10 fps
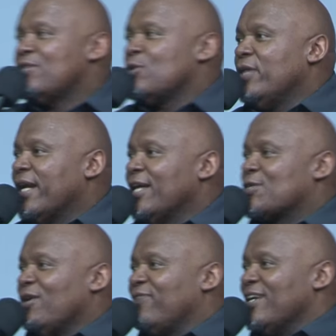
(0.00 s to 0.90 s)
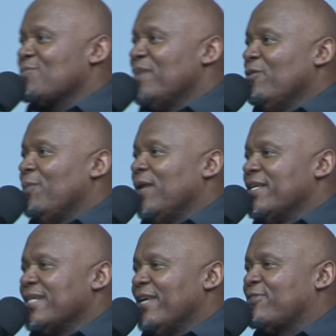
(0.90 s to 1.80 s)
To the rest of us, may we
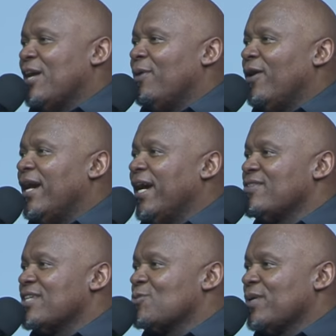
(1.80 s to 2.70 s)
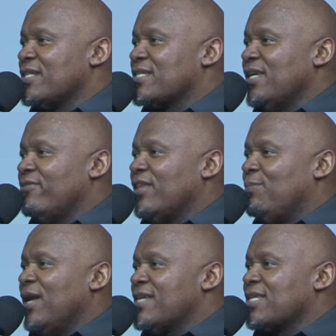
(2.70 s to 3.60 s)
please lift up our hands as we receive the
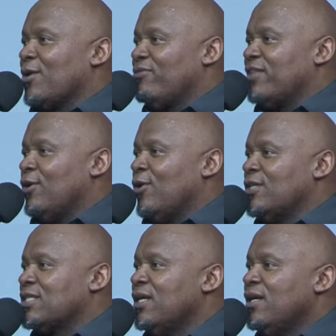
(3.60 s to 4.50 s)
blessing of the Lord.